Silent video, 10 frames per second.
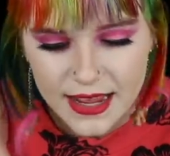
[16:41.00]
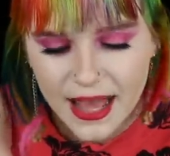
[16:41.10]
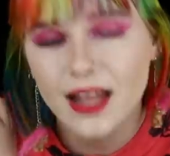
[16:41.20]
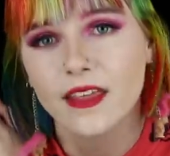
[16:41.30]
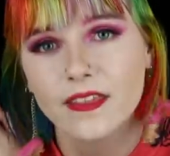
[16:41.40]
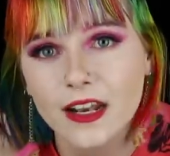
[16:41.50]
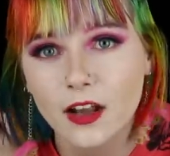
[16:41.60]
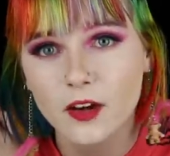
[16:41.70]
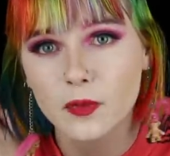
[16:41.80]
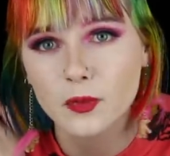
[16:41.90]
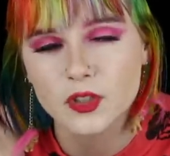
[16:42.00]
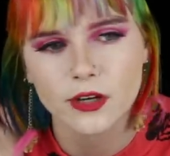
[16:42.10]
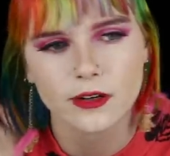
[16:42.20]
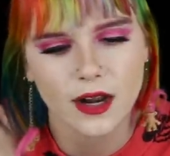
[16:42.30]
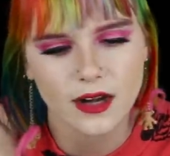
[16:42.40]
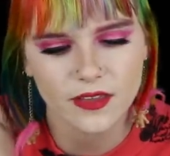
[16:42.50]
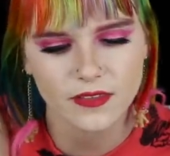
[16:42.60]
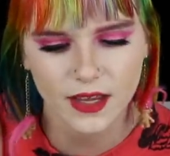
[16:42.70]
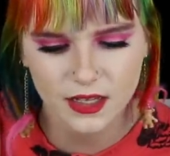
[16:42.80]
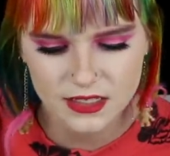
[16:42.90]
And I think that a lot of people don't. And I think
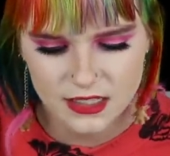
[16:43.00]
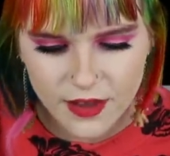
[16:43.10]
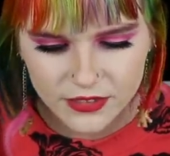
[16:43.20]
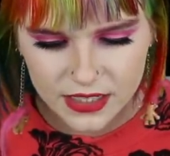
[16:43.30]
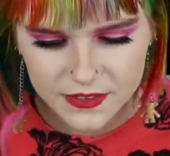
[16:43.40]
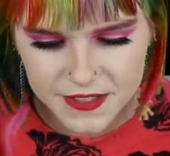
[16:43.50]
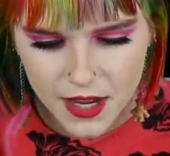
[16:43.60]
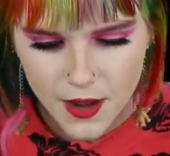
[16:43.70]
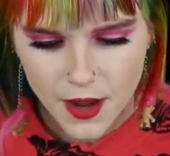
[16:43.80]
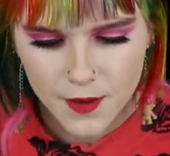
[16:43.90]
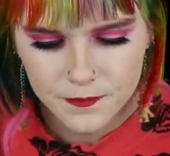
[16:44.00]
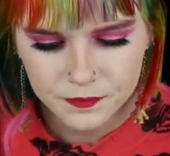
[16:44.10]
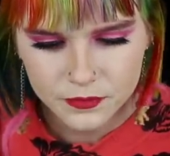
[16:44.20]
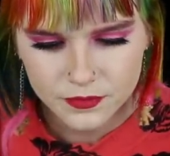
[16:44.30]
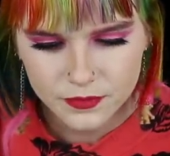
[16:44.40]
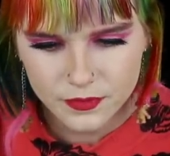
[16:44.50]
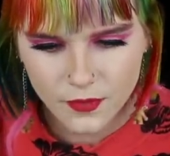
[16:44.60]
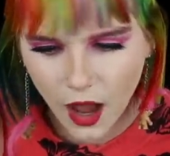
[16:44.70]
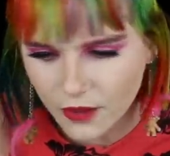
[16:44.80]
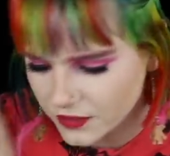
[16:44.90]
that conservatives
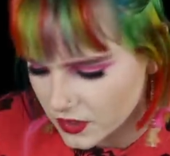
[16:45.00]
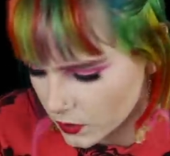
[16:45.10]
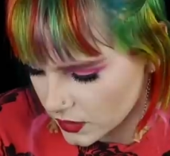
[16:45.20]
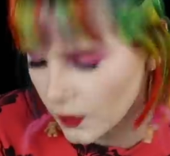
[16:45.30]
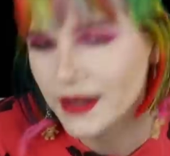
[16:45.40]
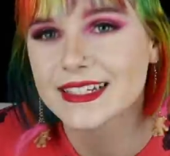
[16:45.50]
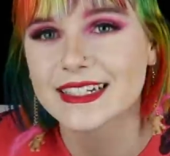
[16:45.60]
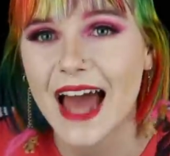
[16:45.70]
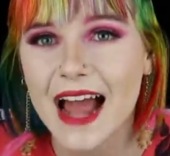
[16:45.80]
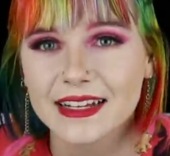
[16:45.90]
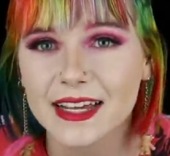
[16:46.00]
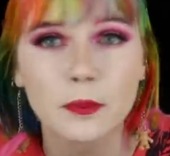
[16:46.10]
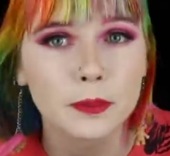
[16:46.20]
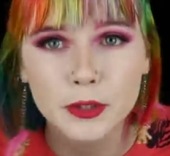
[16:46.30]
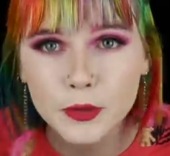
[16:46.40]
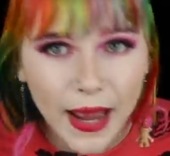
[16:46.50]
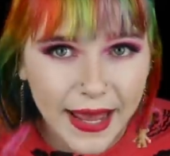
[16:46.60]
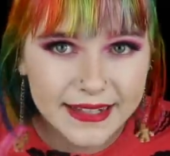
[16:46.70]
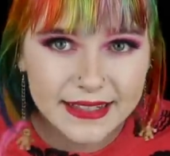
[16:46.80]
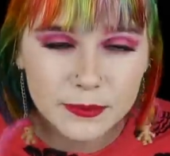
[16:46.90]
often will always attack like
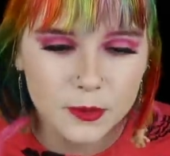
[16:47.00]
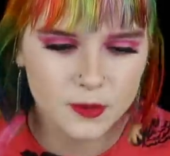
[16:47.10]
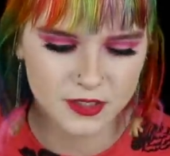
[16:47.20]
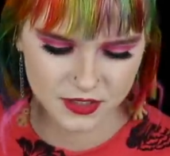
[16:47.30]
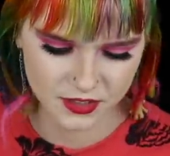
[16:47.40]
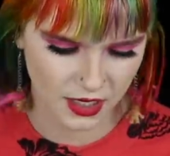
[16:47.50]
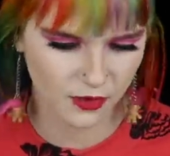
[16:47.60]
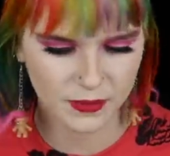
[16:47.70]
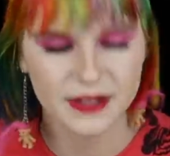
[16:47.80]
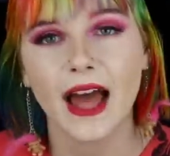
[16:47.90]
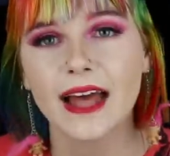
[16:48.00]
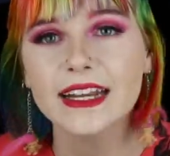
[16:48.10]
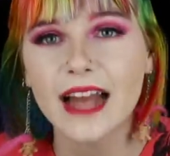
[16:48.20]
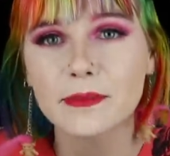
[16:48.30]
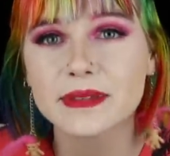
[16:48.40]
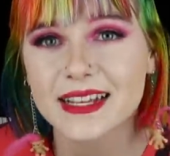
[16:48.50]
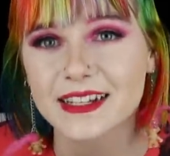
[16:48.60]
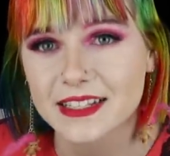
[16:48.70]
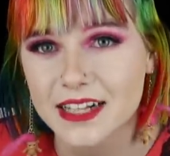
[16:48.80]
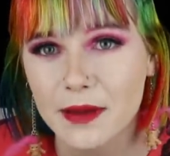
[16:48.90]
blue-haired liberals and stuff, but 99% of
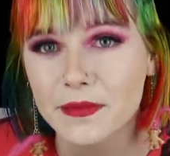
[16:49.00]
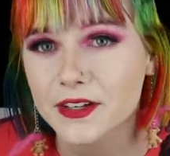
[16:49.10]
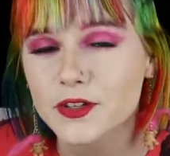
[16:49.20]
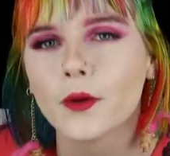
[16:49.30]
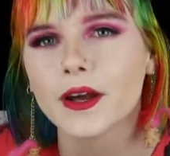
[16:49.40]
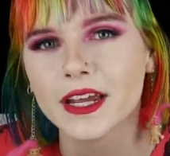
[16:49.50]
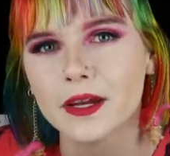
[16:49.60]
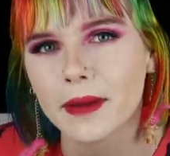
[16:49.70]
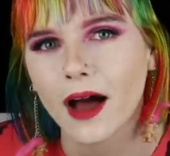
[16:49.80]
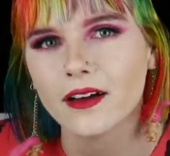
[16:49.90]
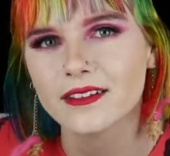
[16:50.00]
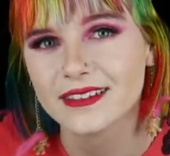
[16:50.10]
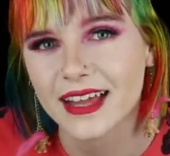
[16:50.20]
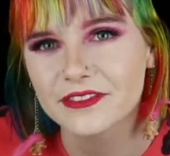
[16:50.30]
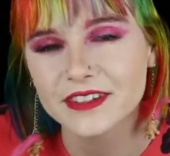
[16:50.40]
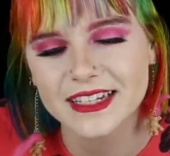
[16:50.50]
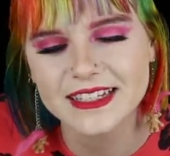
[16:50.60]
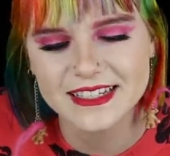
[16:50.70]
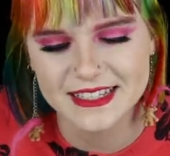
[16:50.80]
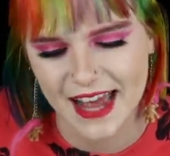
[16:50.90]
the time they're talking about
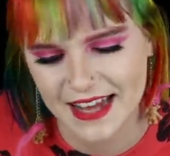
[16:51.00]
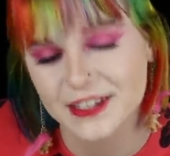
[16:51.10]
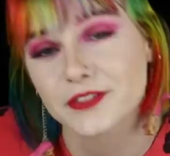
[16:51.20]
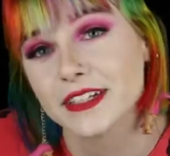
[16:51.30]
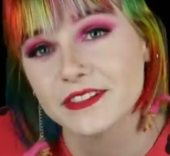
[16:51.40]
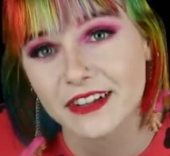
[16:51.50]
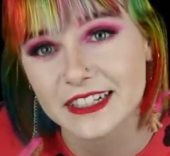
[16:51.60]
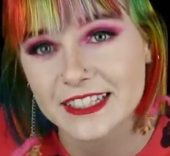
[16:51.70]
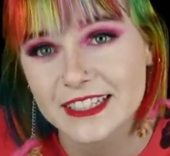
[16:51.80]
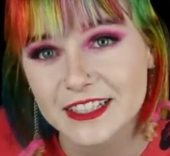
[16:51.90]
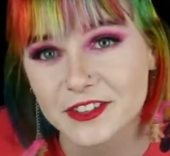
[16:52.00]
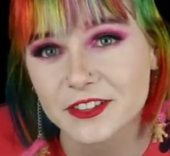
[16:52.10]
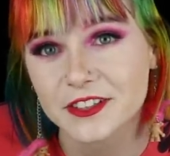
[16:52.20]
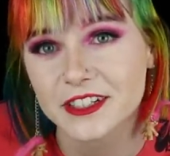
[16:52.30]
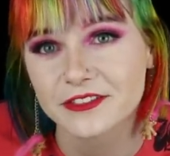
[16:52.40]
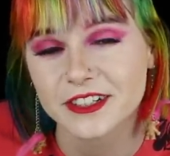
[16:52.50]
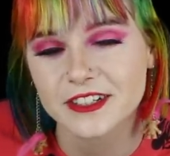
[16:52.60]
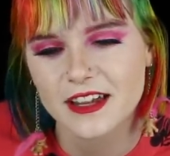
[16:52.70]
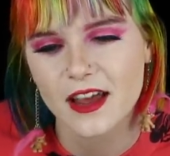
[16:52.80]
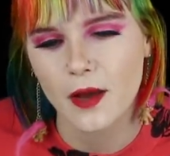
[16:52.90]
leftists, and it's really funny that they don't know the
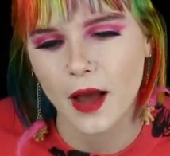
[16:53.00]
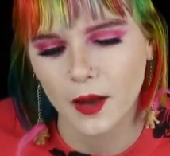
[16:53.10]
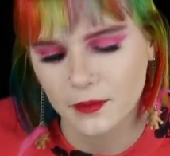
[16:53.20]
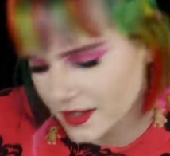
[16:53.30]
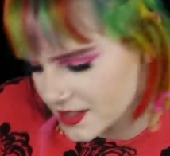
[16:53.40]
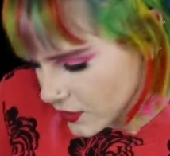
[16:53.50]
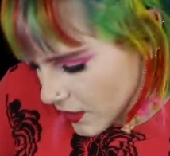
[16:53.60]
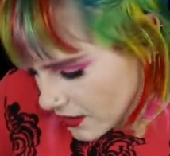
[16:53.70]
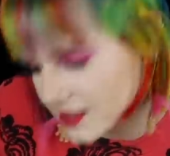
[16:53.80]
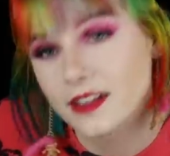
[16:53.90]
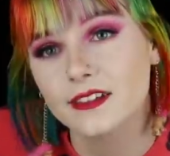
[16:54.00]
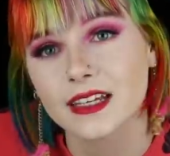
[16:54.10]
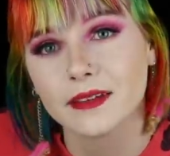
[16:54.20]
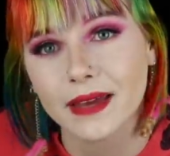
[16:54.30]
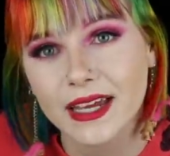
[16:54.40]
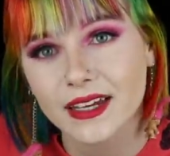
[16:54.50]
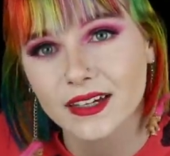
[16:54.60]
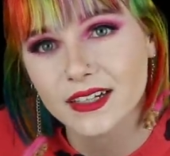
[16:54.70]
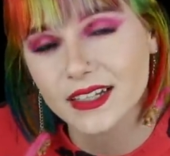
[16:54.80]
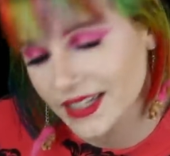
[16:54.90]
difference. Because you're not insulting me
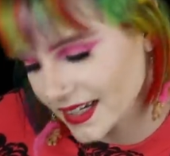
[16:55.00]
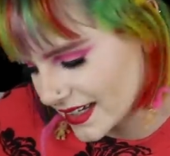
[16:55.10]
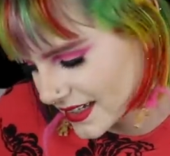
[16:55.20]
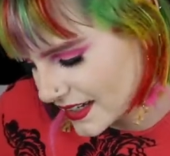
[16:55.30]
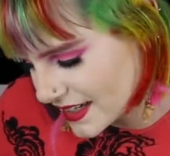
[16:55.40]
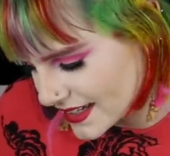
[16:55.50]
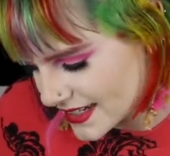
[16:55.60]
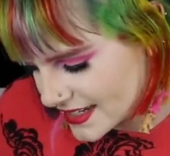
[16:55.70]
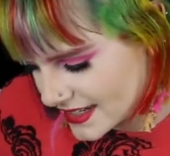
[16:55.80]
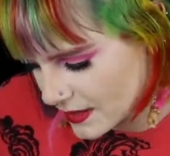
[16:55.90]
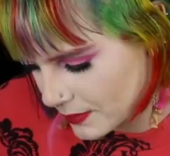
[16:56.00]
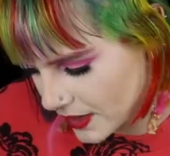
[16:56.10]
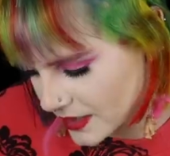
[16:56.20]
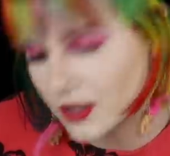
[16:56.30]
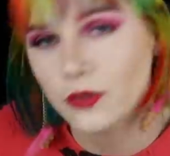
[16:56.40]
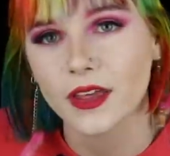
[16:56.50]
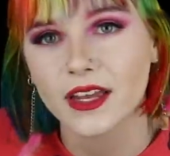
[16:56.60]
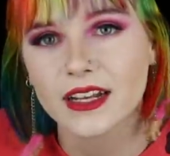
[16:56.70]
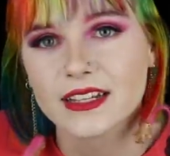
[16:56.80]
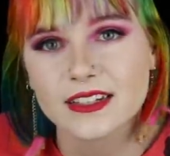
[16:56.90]
here. This isn't the burn that you think
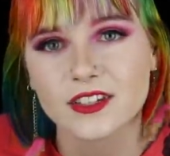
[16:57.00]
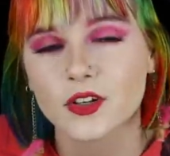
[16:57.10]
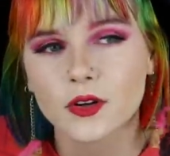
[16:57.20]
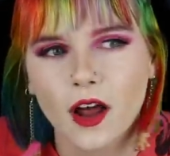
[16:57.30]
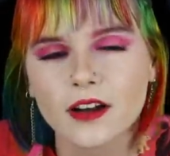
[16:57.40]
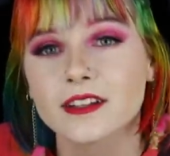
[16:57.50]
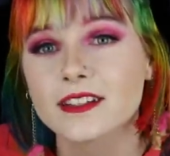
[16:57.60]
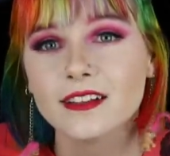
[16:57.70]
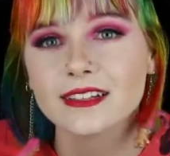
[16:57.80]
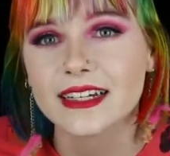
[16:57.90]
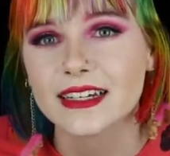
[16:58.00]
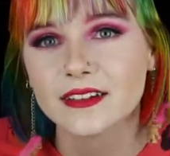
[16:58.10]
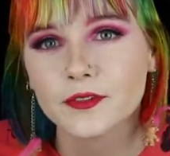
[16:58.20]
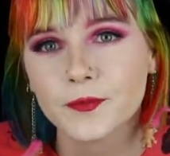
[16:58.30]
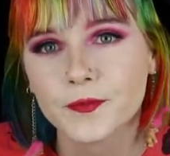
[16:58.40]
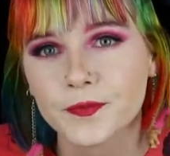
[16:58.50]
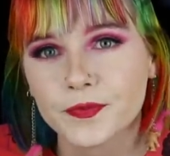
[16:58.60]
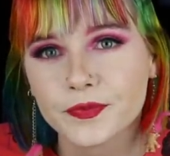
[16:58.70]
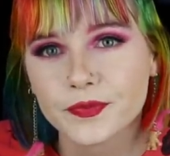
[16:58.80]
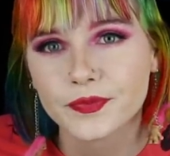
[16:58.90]
it is, because you're not insulting
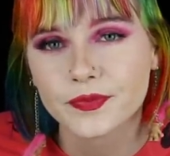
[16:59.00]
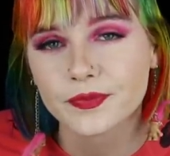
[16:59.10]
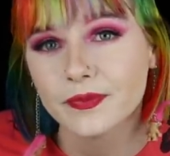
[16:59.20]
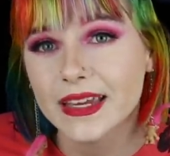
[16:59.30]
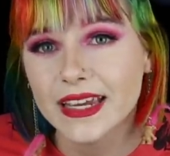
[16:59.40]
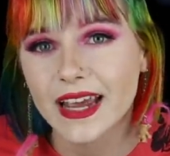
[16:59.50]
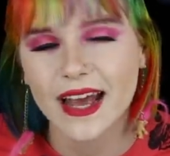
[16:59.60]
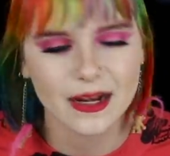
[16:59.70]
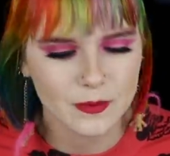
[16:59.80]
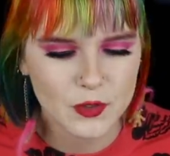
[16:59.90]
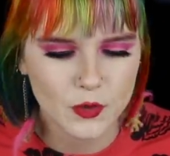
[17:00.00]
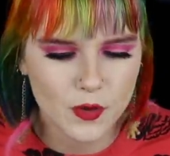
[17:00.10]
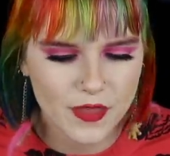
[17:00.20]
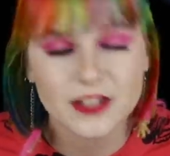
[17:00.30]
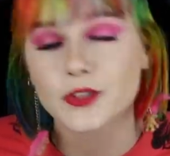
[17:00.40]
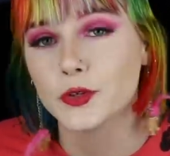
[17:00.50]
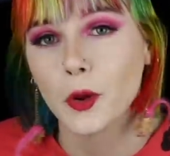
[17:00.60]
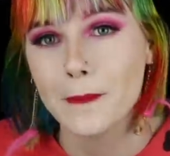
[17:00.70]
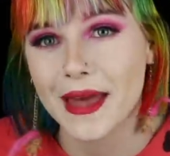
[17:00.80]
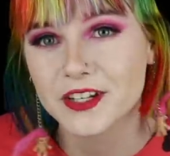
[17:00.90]
me, and I'm sure that's who you're
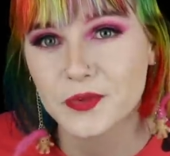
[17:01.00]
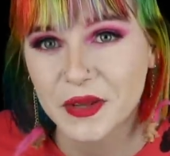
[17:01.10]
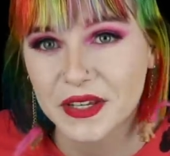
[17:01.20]
meant to be